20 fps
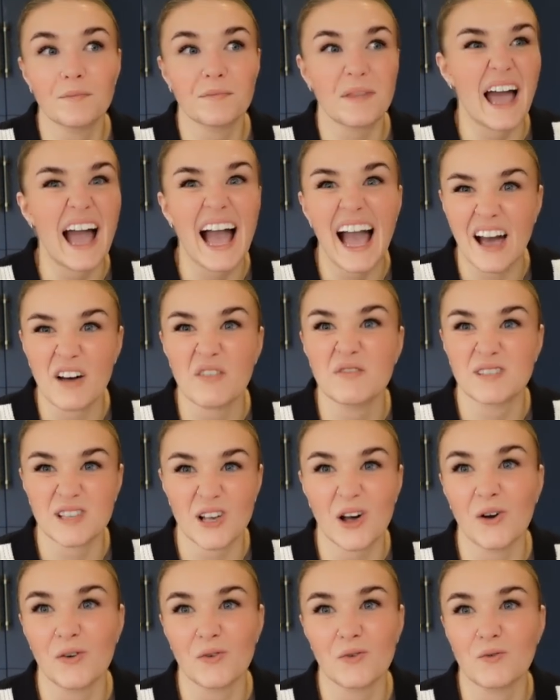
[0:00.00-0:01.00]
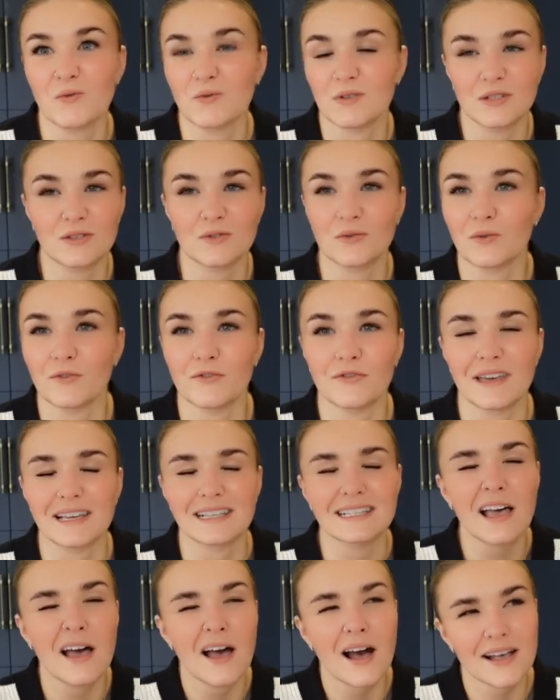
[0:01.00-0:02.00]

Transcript: household sort of things.